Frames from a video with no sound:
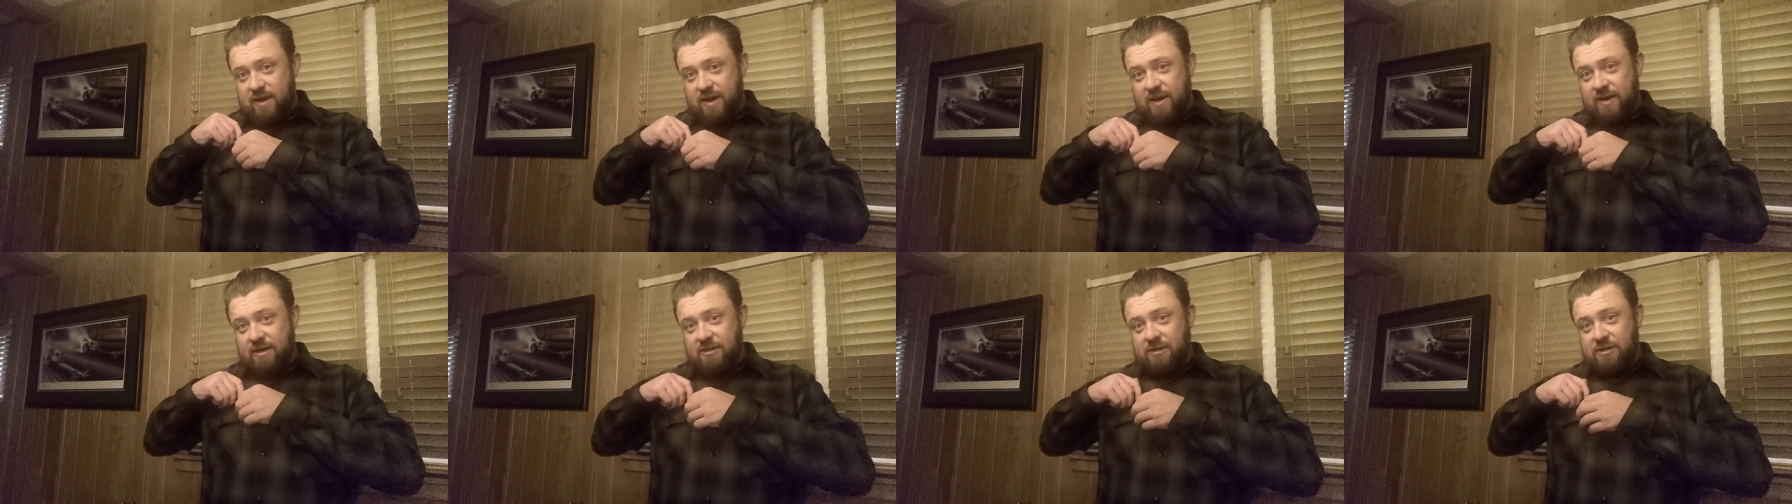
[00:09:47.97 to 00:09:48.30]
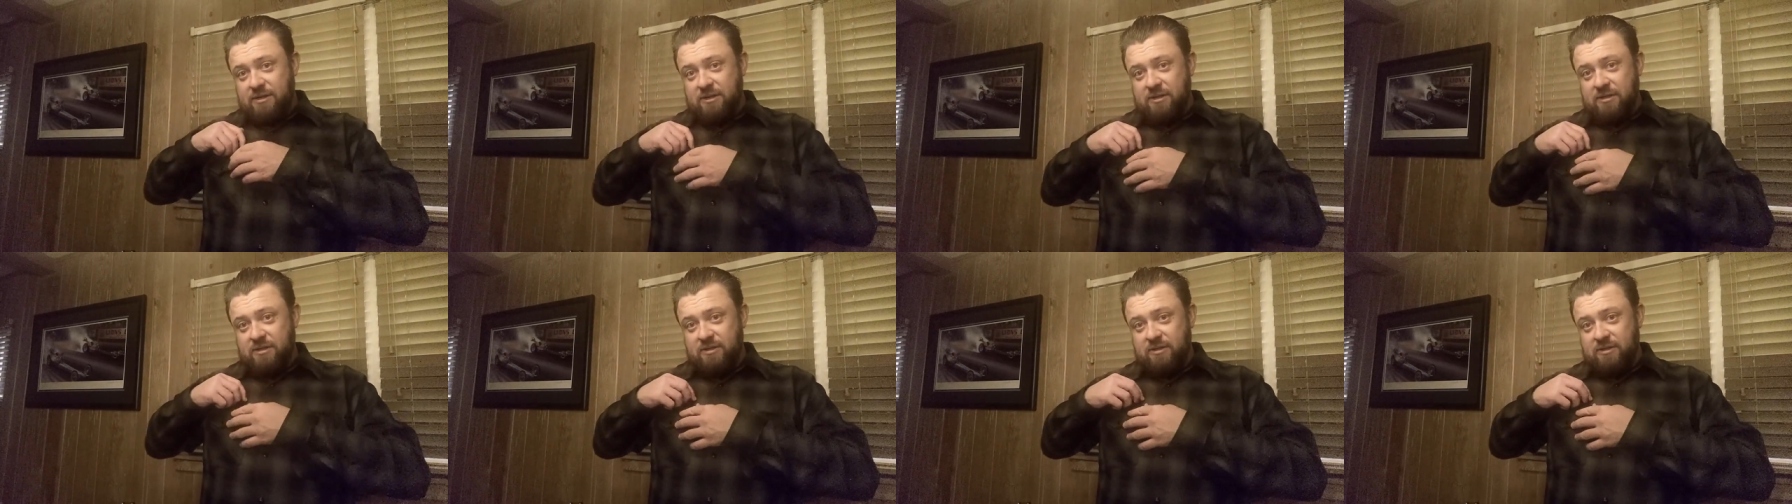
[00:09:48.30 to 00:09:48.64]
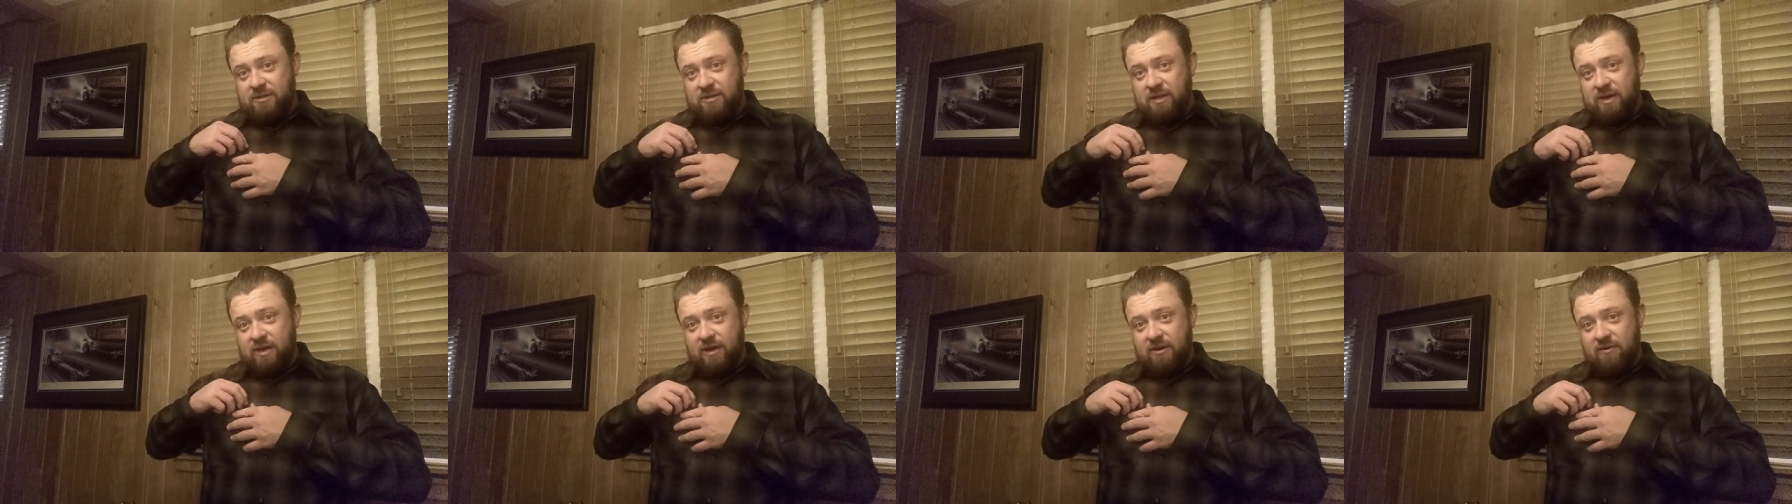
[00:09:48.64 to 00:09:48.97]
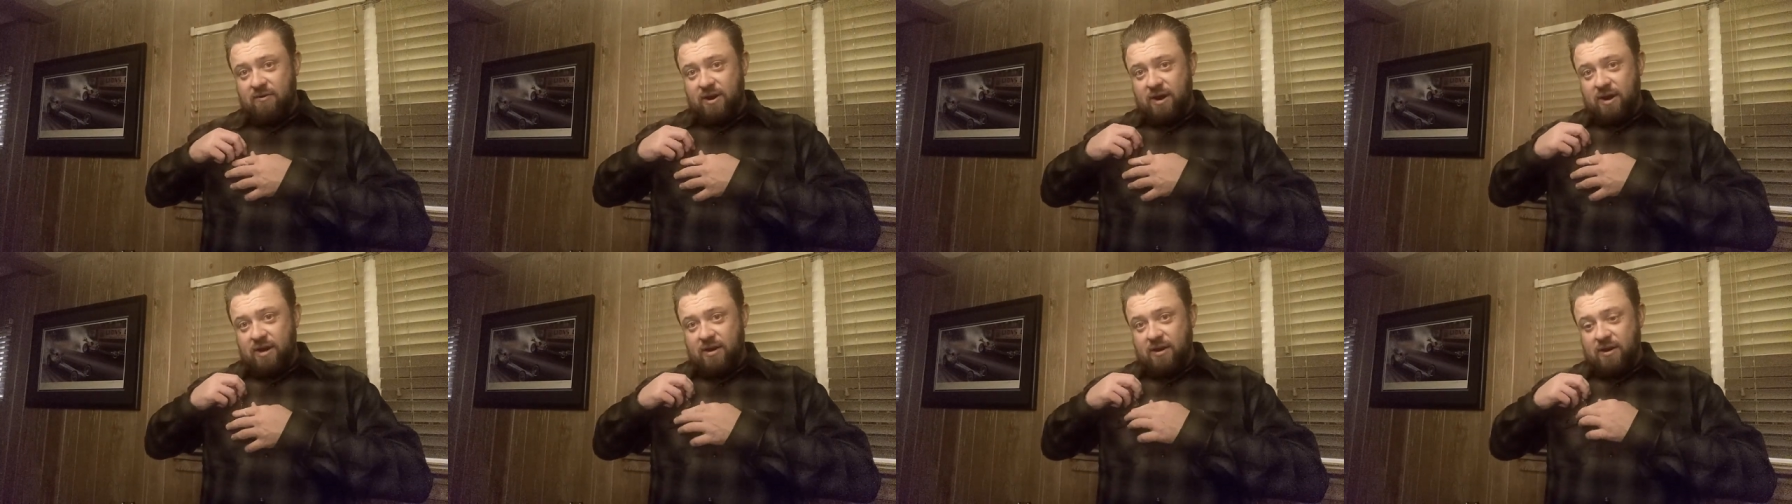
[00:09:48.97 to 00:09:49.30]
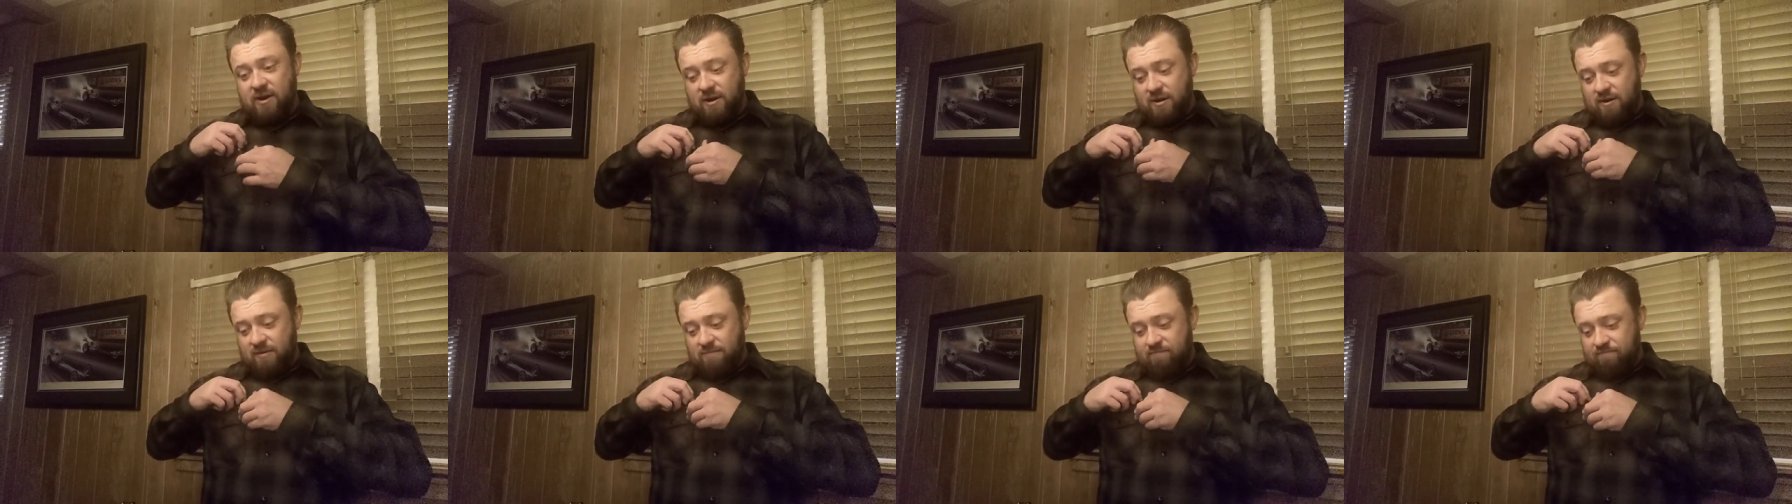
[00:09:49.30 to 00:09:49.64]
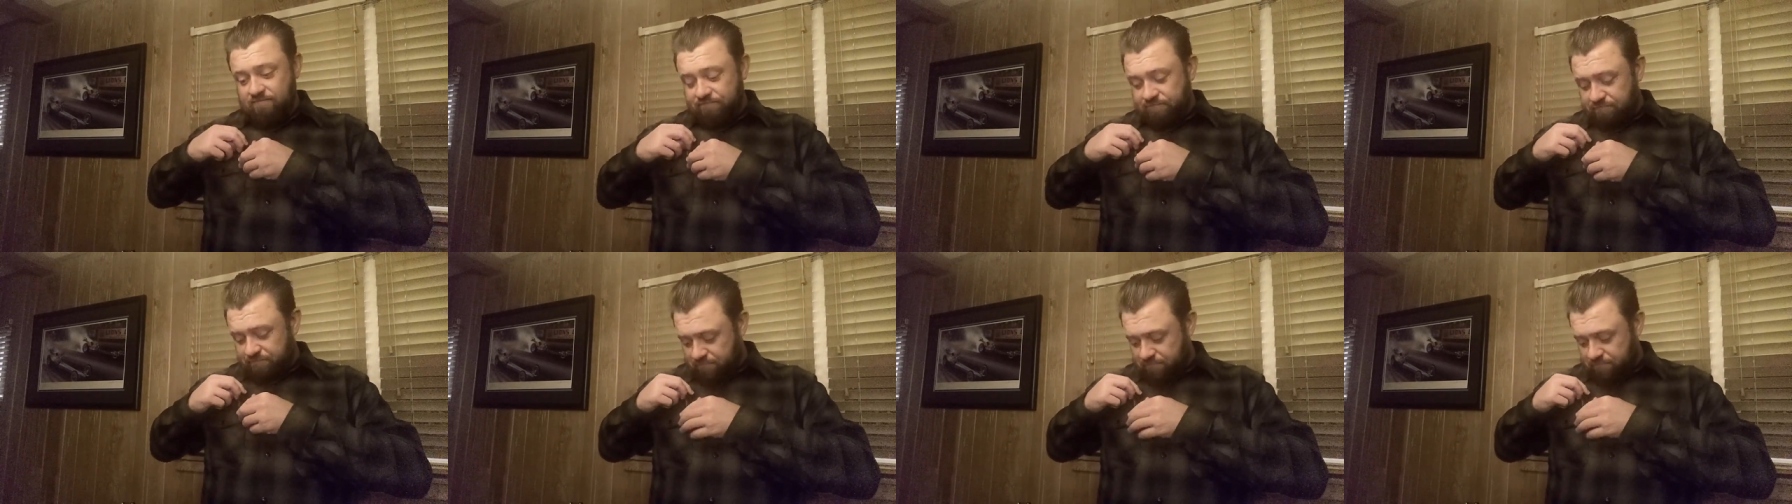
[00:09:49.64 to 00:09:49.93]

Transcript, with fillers: I can just stick it right in here.